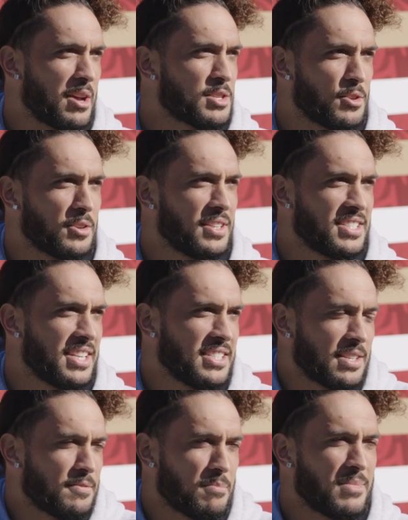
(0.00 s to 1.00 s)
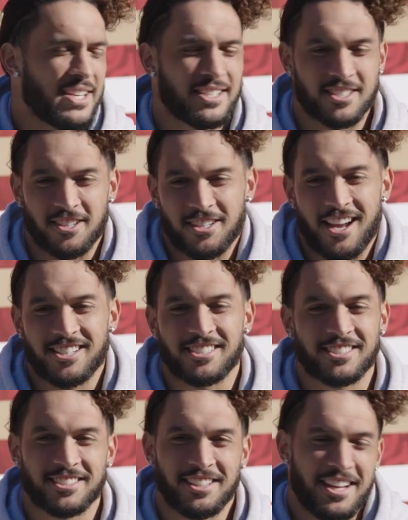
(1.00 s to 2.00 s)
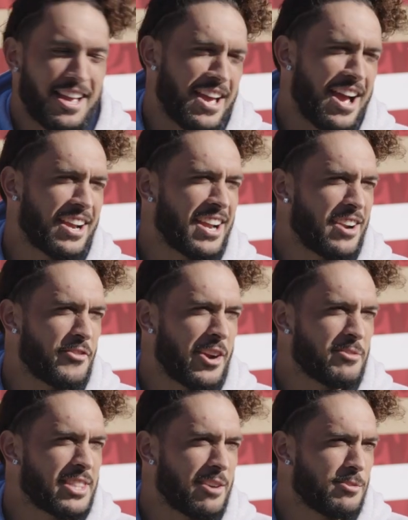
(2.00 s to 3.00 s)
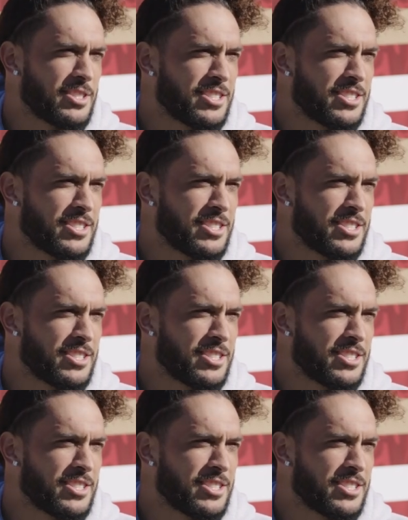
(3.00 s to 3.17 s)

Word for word: I was throwing a teaser for me, so I just, I kind of ran with that one